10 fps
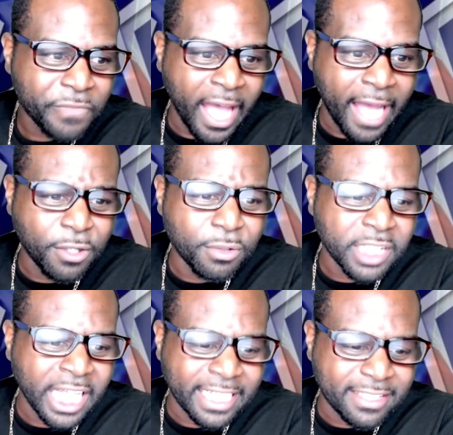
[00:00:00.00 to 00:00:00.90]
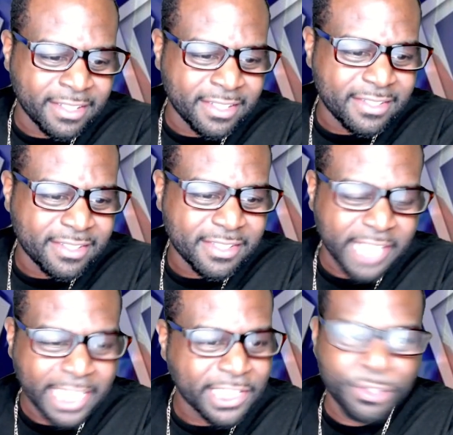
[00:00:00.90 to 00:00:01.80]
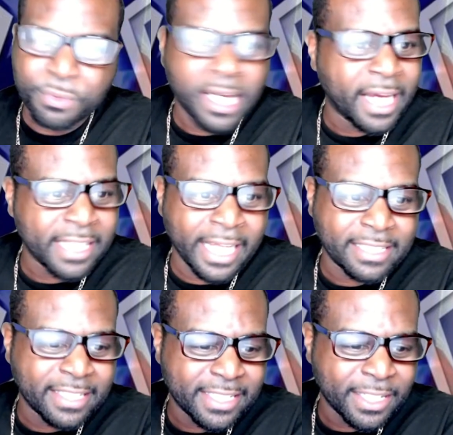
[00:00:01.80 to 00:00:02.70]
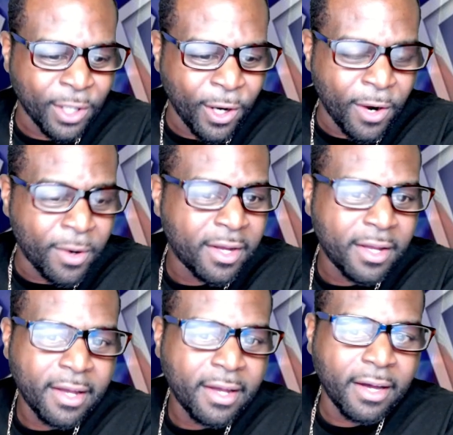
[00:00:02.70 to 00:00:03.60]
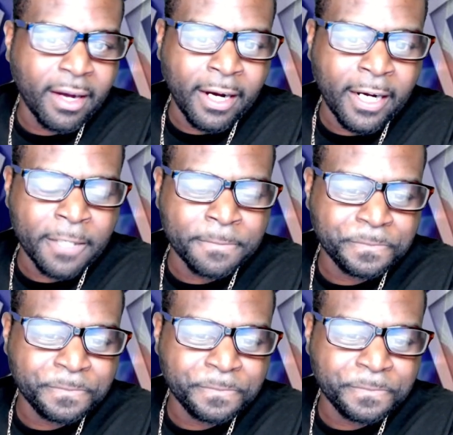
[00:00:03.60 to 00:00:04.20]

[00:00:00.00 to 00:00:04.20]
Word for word: I don't like this. I do not like this at all. Um,